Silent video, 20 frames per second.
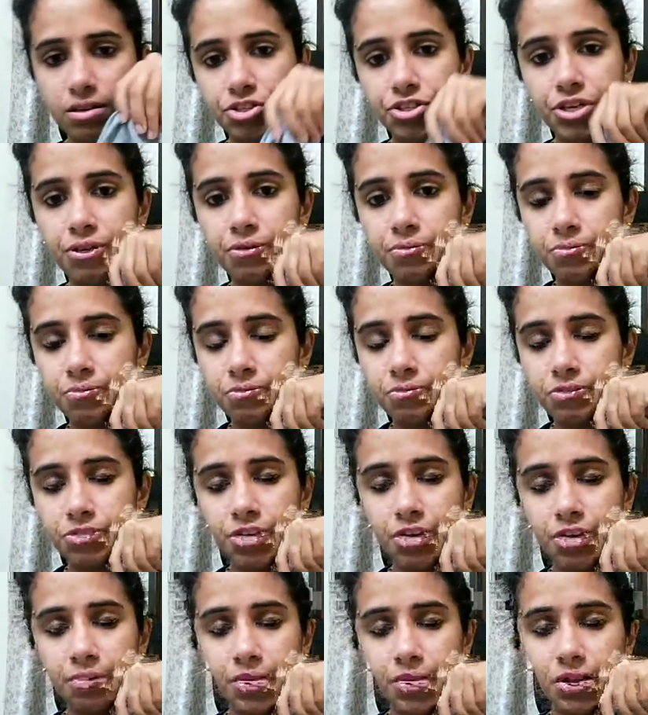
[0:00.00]

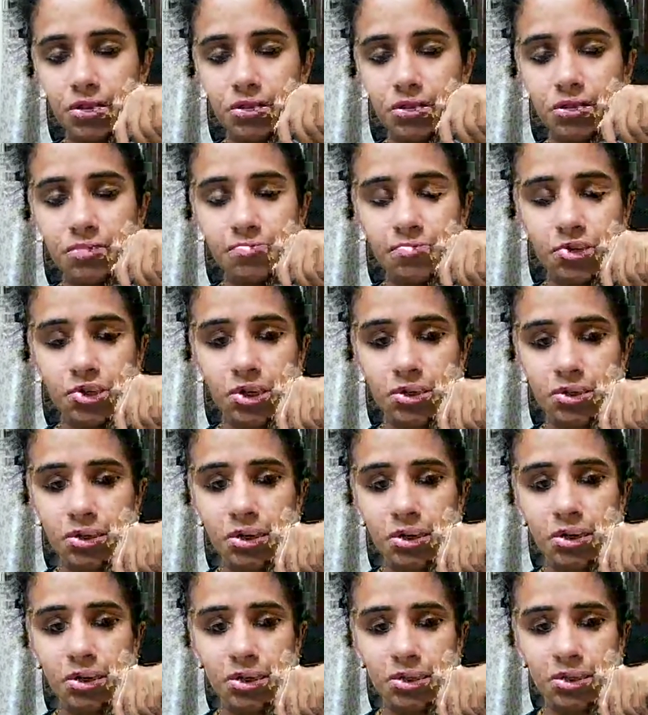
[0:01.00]
shape like this, which has
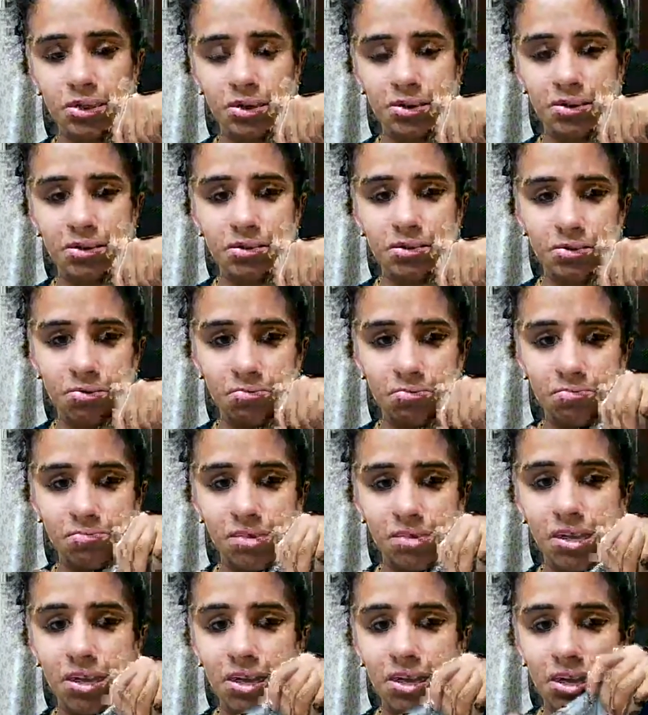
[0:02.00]
an extended. So
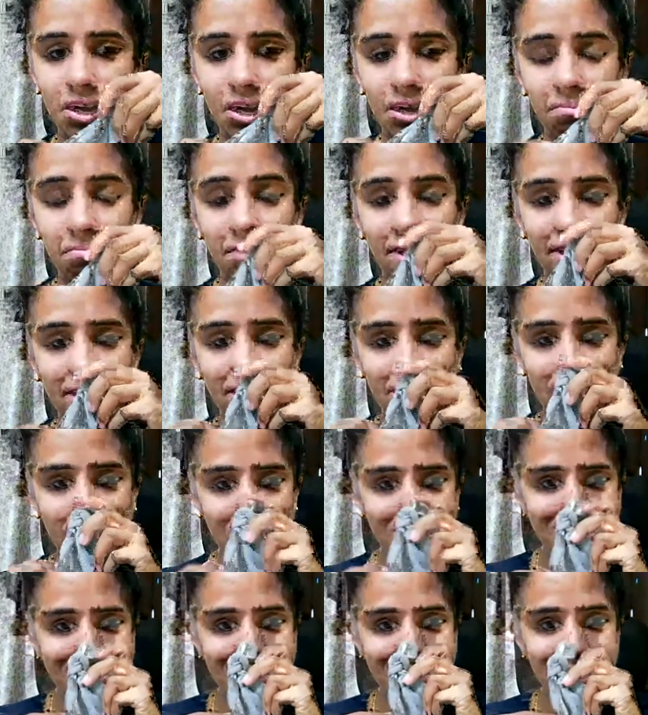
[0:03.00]
my
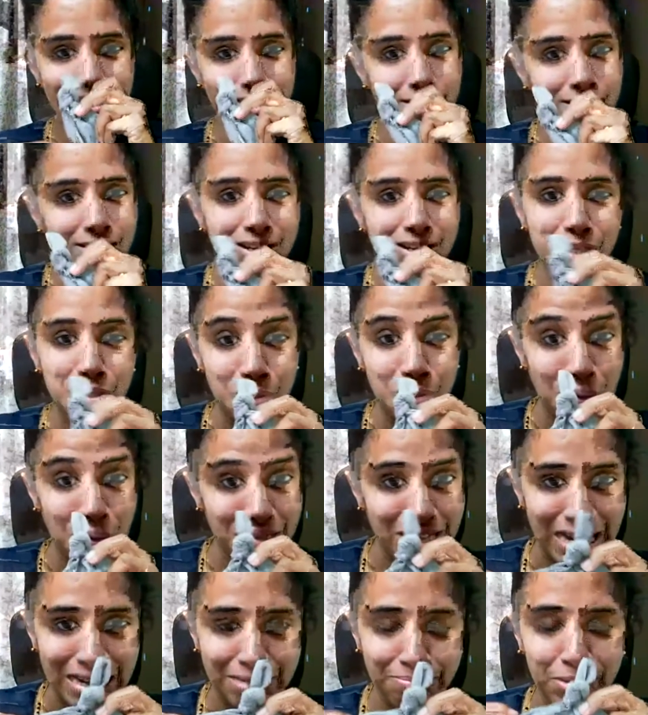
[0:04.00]
the circle is not
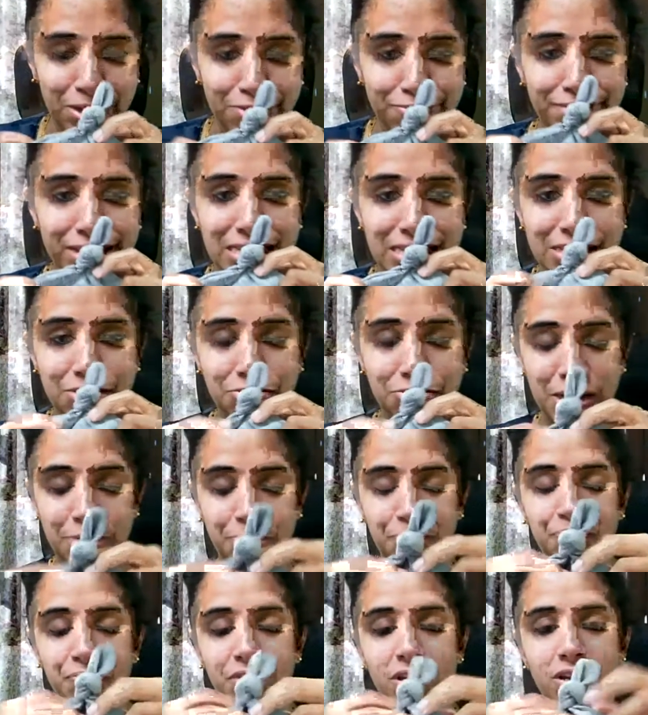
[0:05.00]
that perfect. Okay,
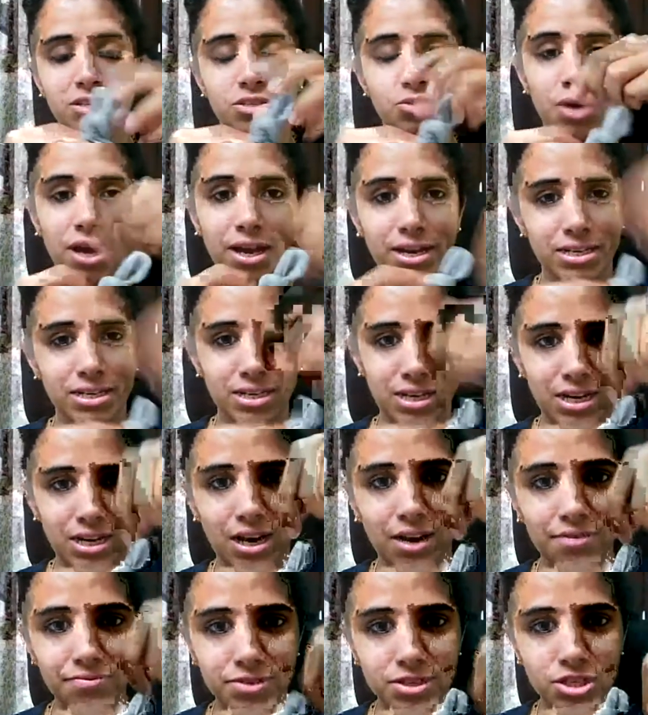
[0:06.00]
So I,
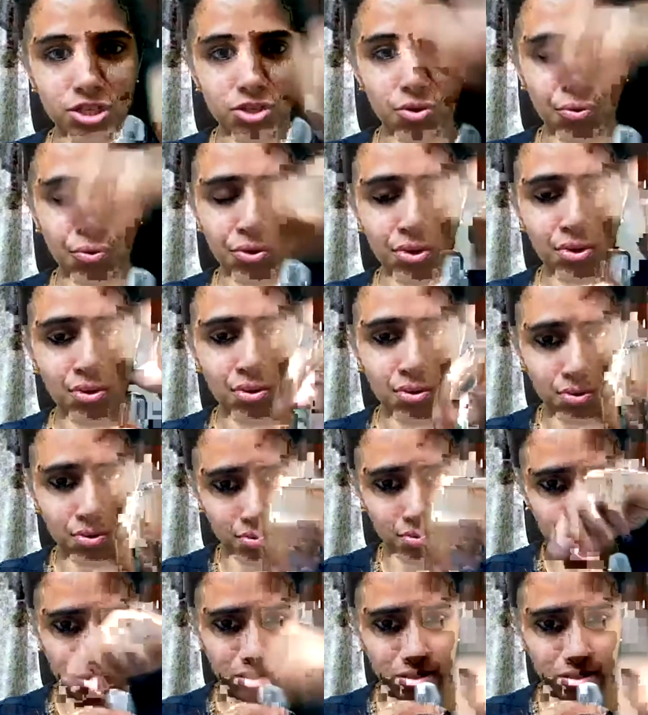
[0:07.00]
after sewing
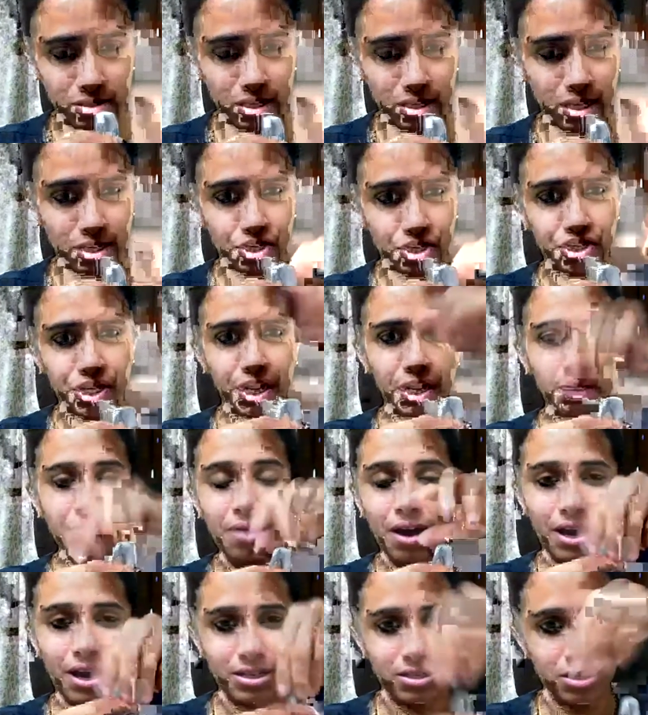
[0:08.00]
that shape,
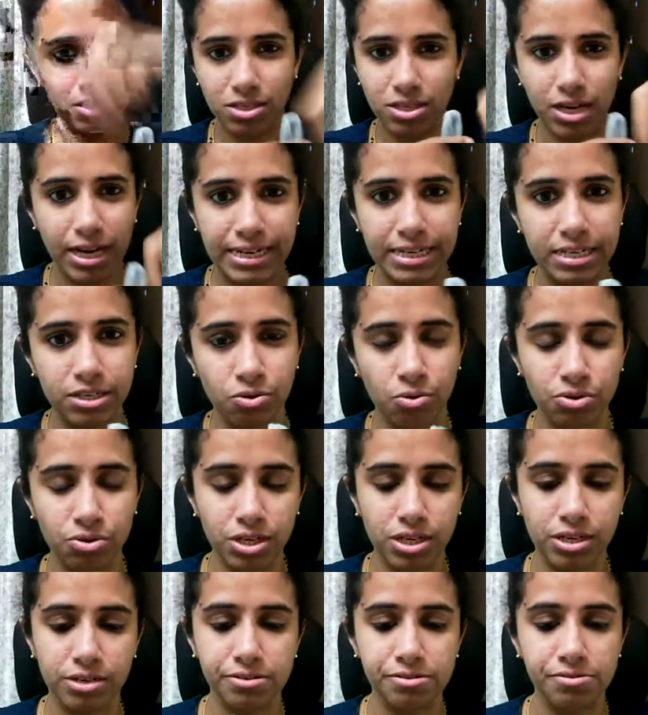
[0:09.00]
I just tied a knot
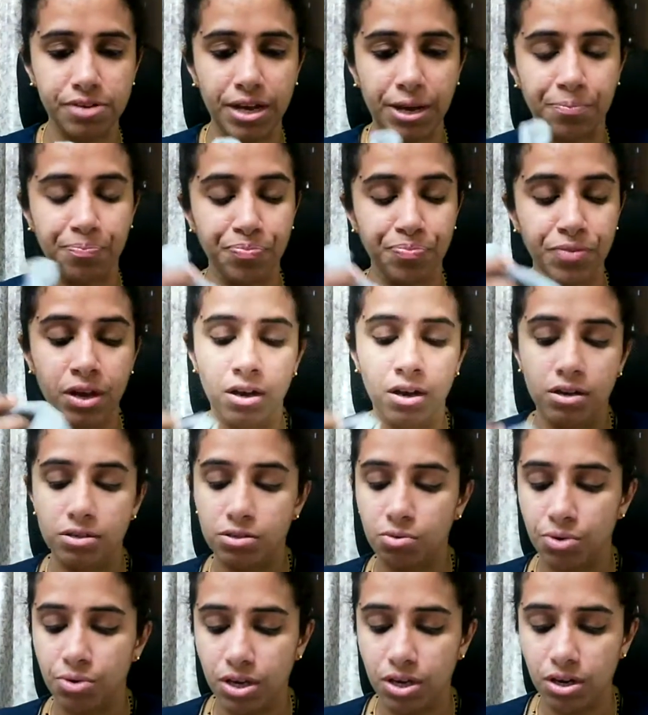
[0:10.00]
here. Okay,
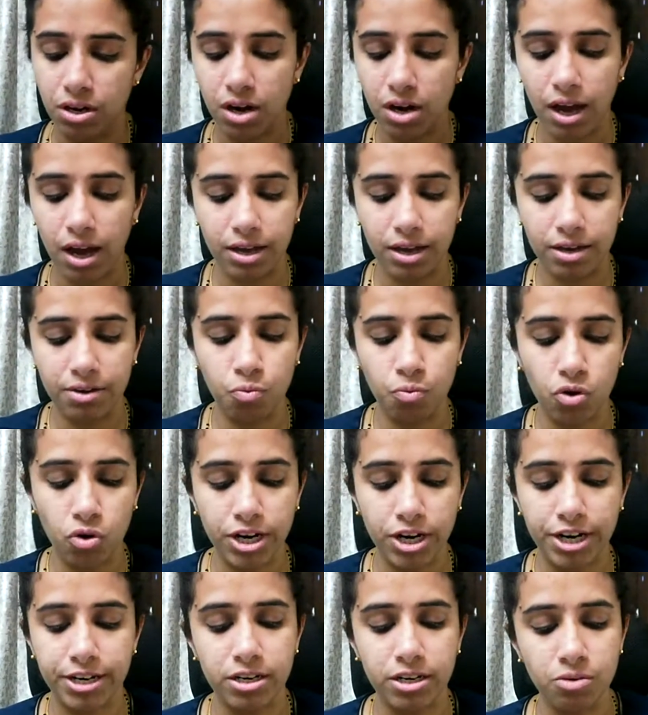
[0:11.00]
so here I, what
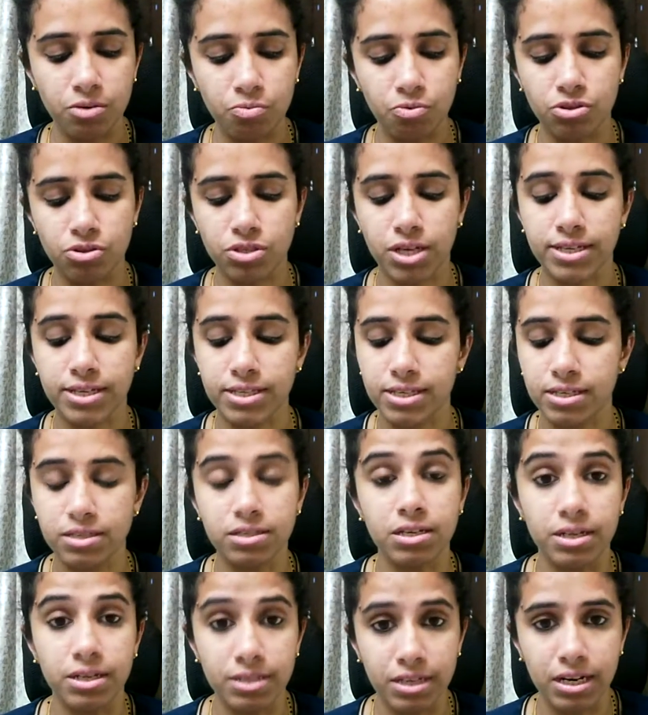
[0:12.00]
I did was, as I
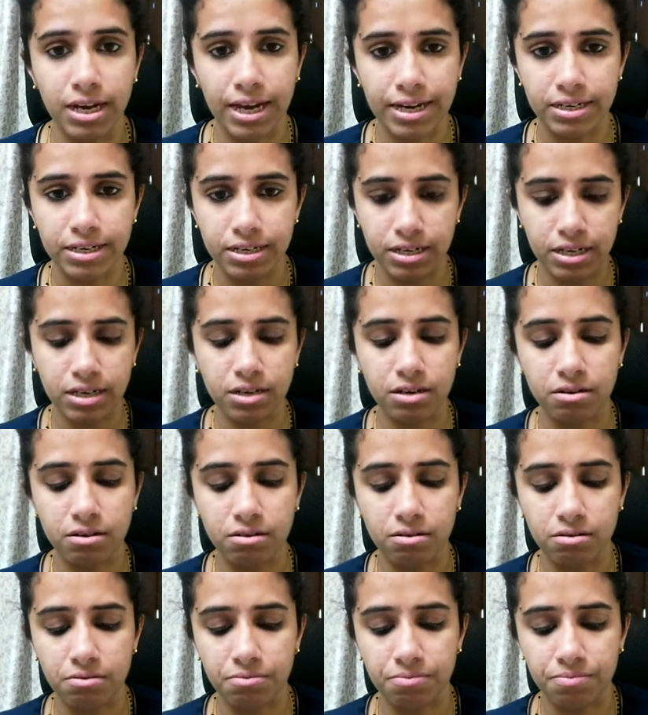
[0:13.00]
said, the
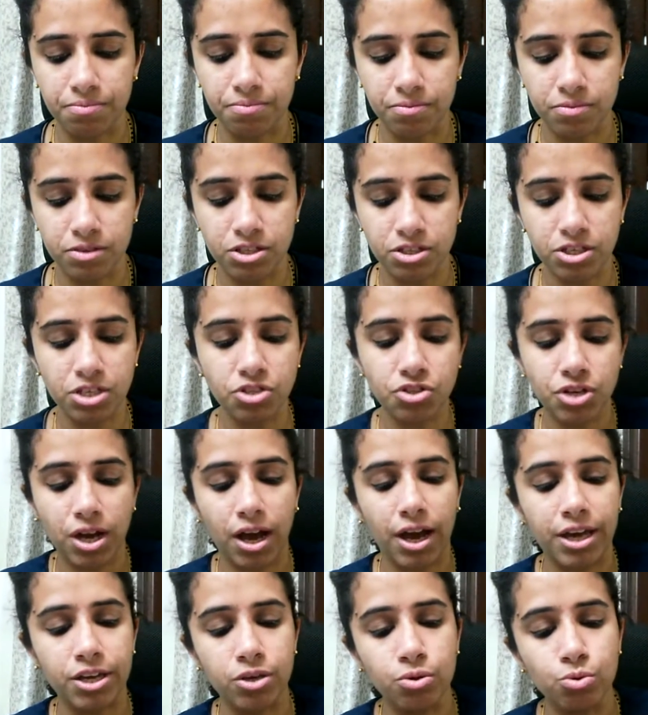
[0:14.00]
lightning stitch.
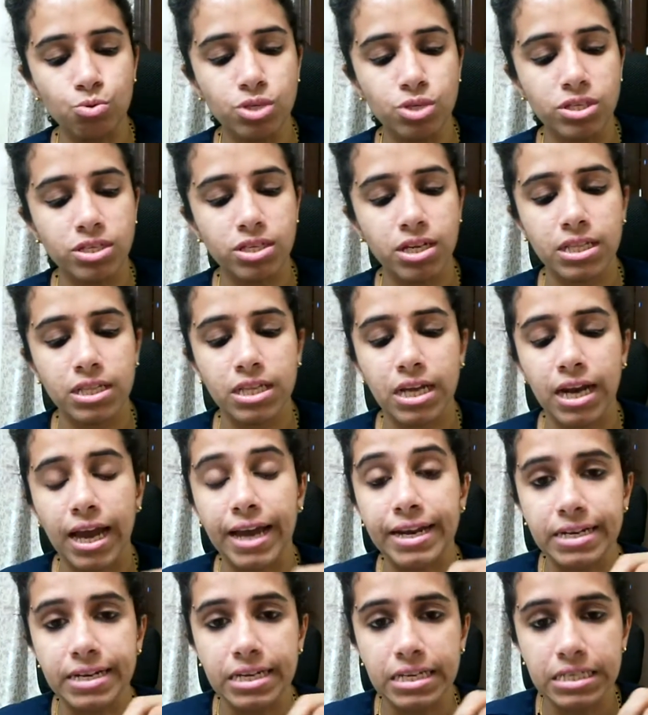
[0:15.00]
I used the
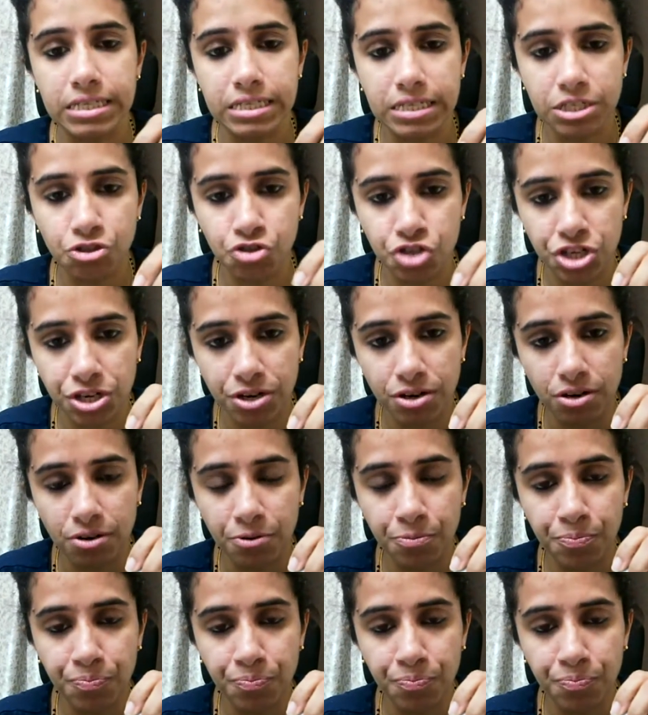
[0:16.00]
lightning stitch here